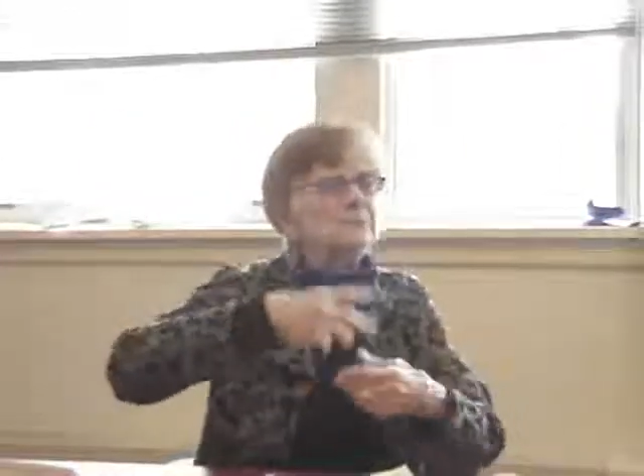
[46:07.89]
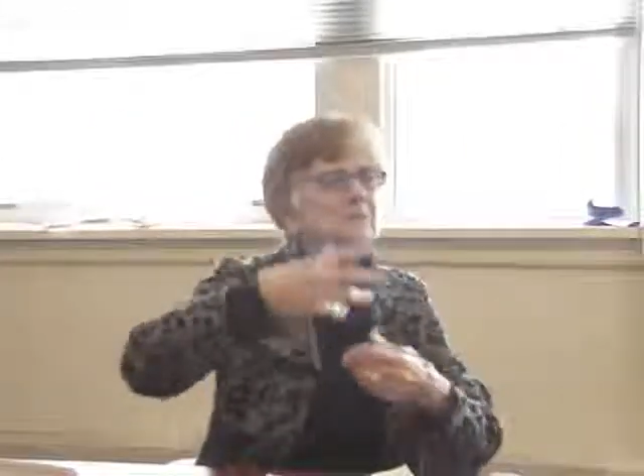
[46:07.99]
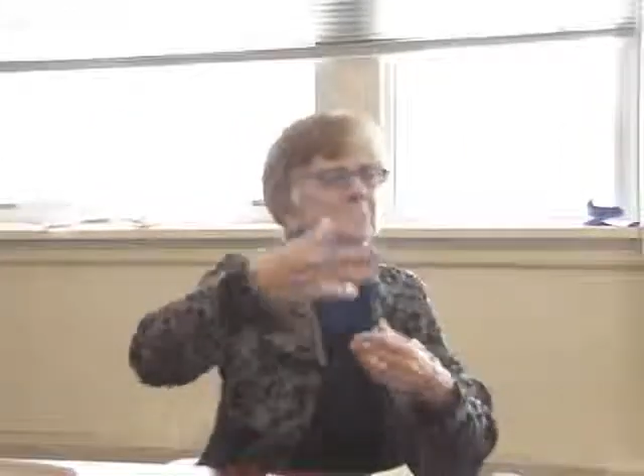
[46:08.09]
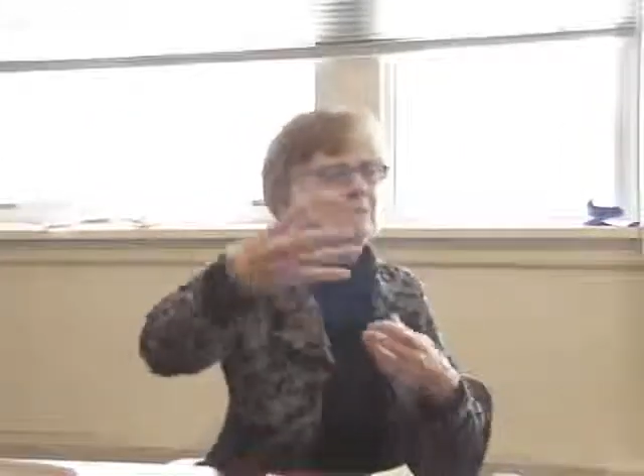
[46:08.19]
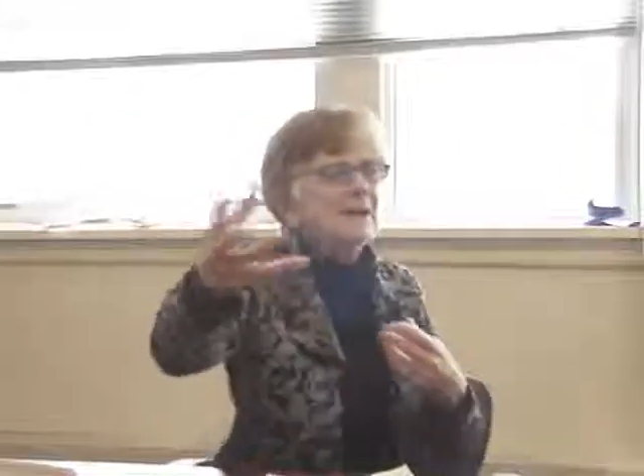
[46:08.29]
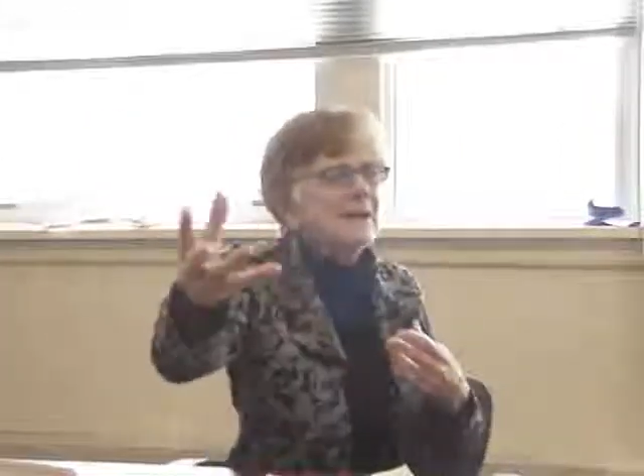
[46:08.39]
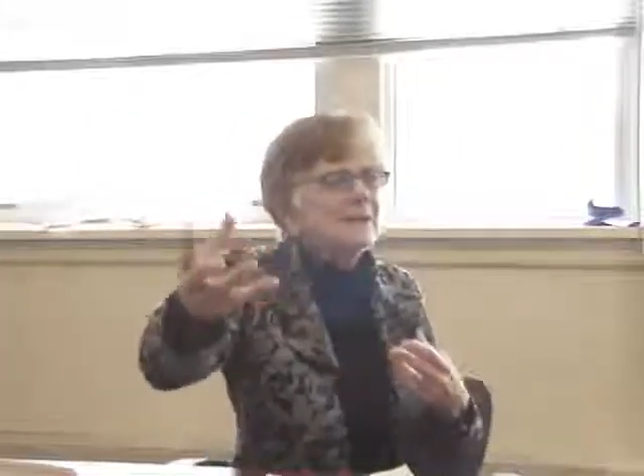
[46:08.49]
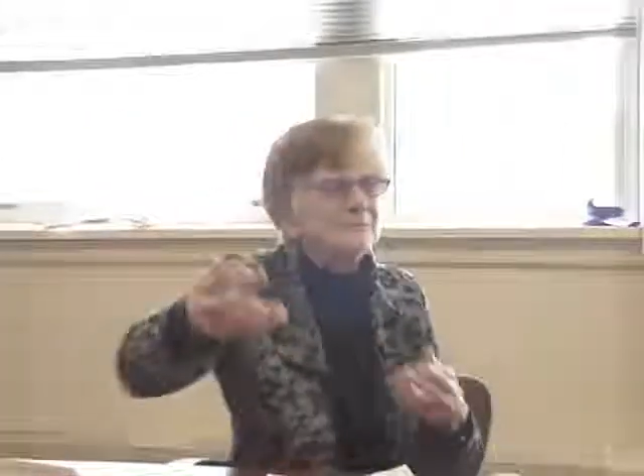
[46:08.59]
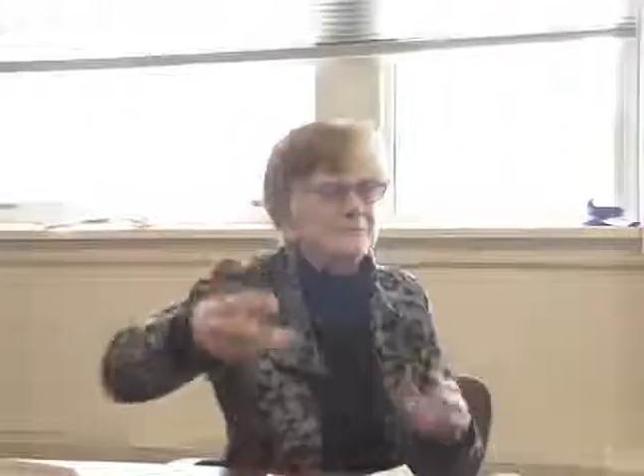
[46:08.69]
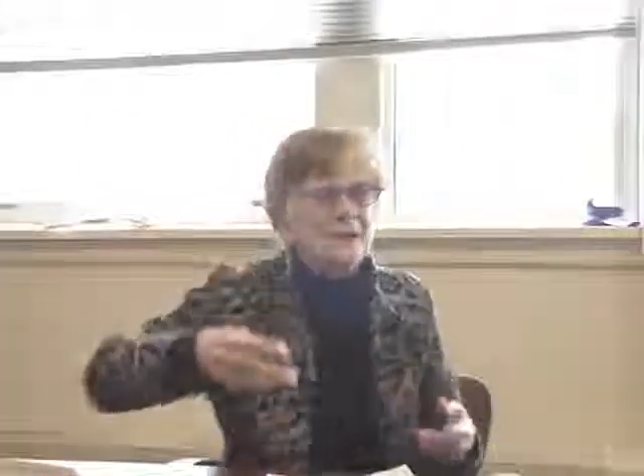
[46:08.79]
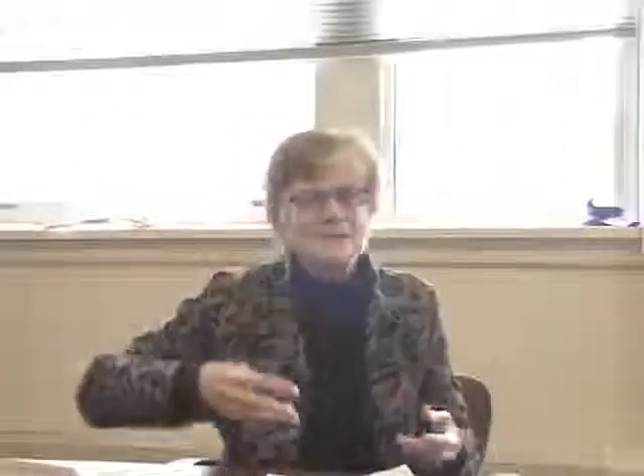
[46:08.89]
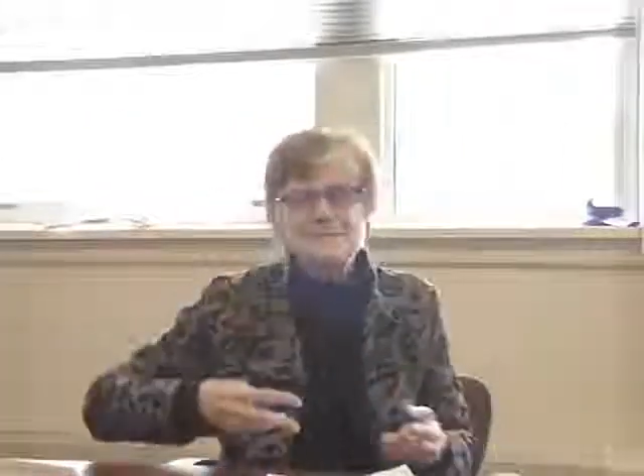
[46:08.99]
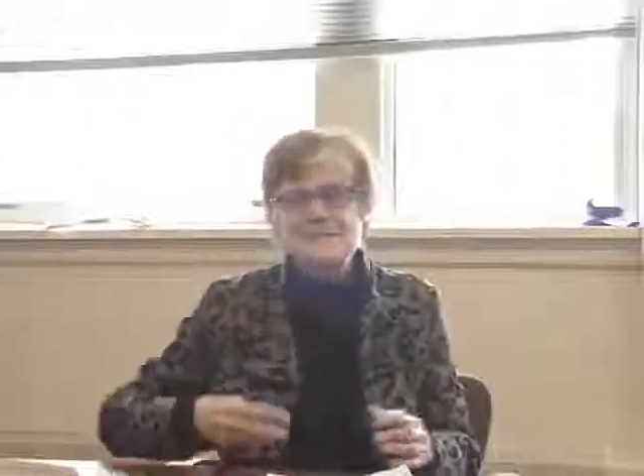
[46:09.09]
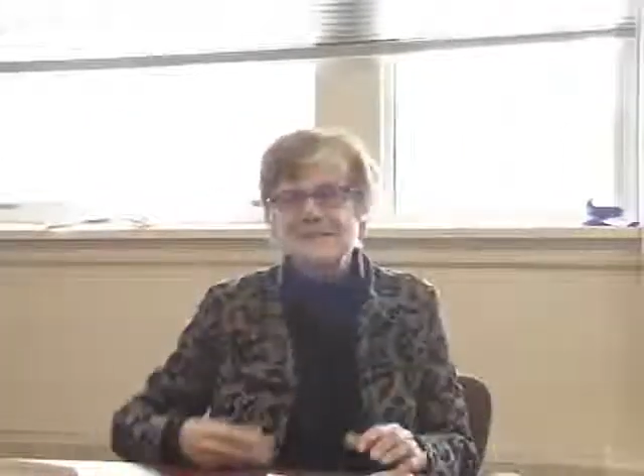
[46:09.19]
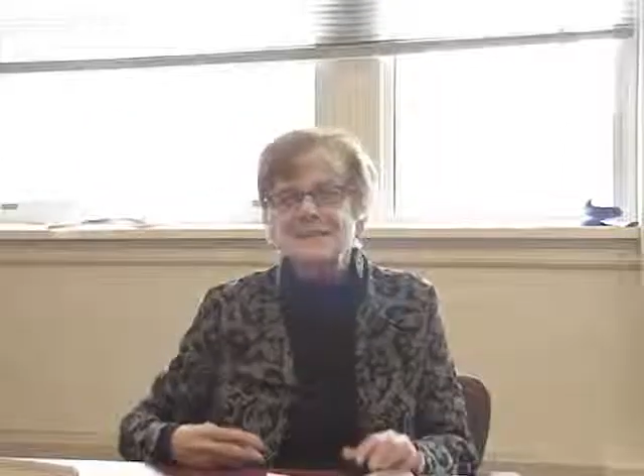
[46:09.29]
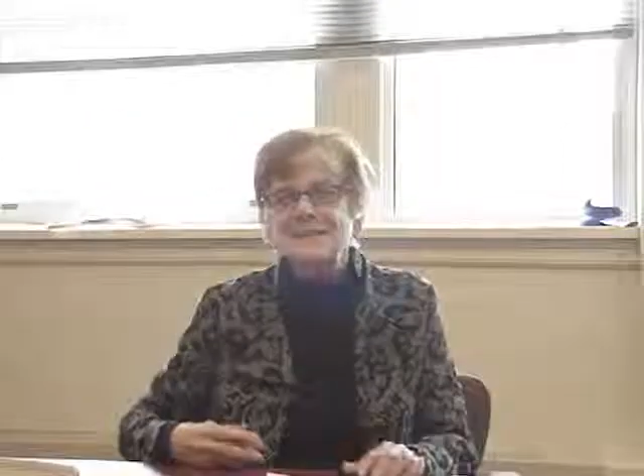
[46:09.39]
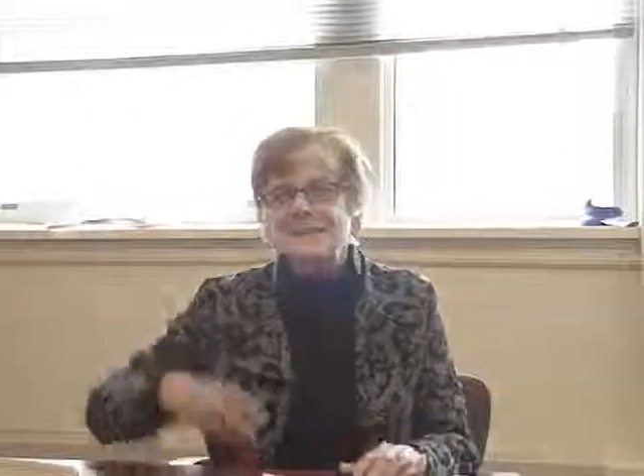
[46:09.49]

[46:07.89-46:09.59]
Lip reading: built the railroads.